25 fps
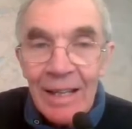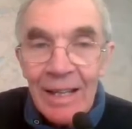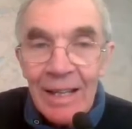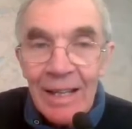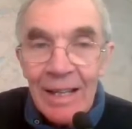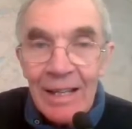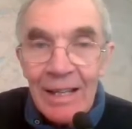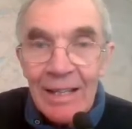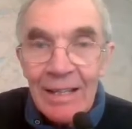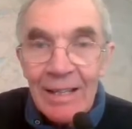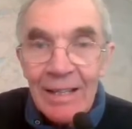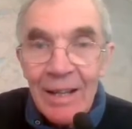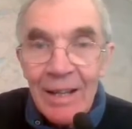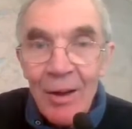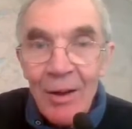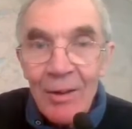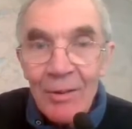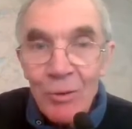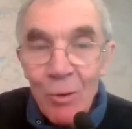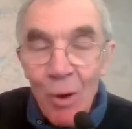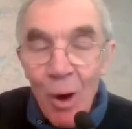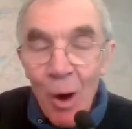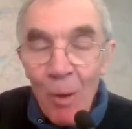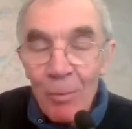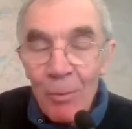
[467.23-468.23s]
is going
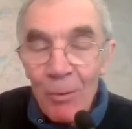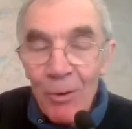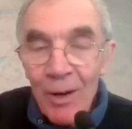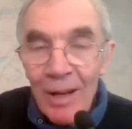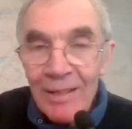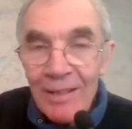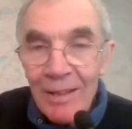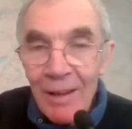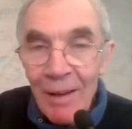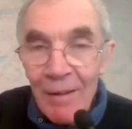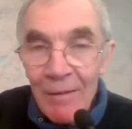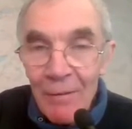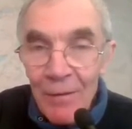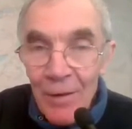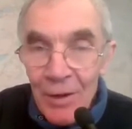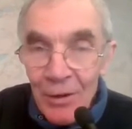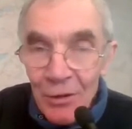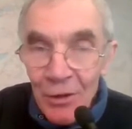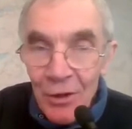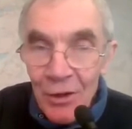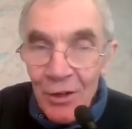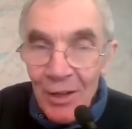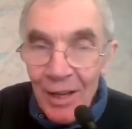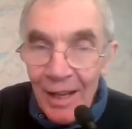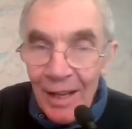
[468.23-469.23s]
to operate
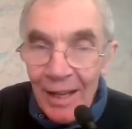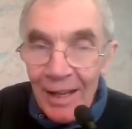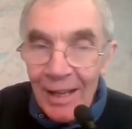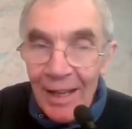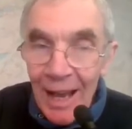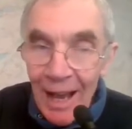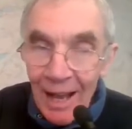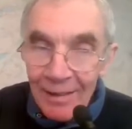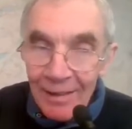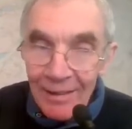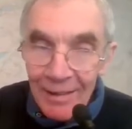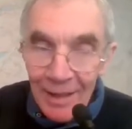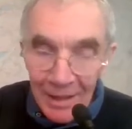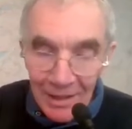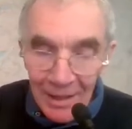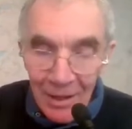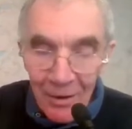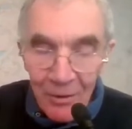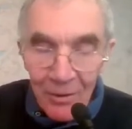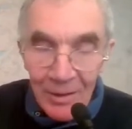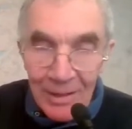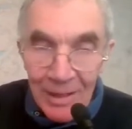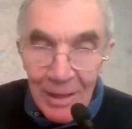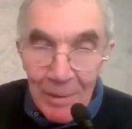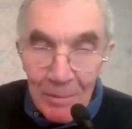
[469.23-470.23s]
efficiently at that
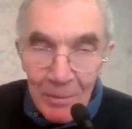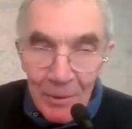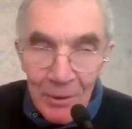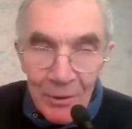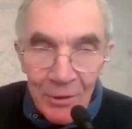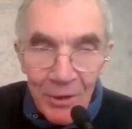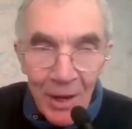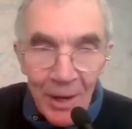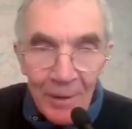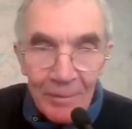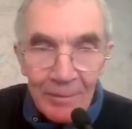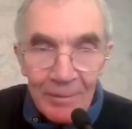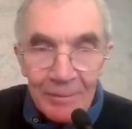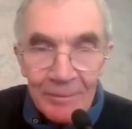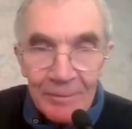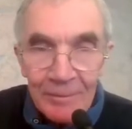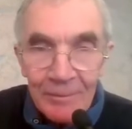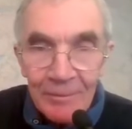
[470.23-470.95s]
lower temperature.